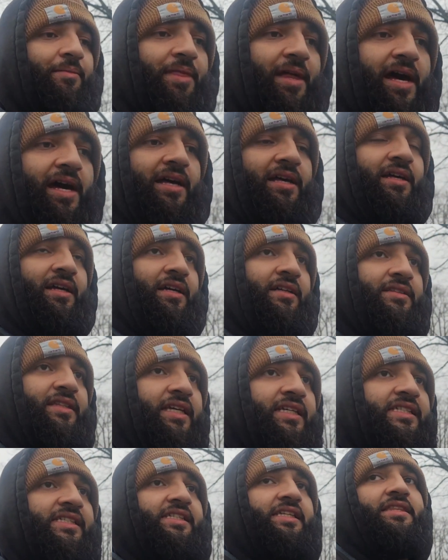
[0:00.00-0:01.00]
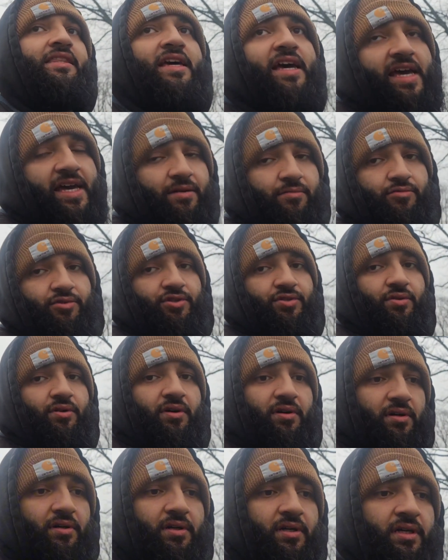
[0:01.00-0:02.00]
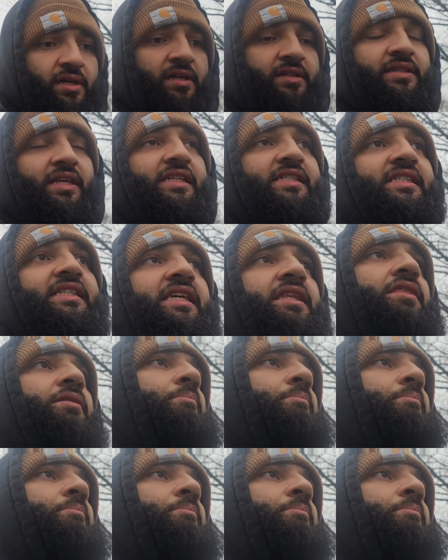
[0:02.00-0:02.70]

that. They see the end result. They see the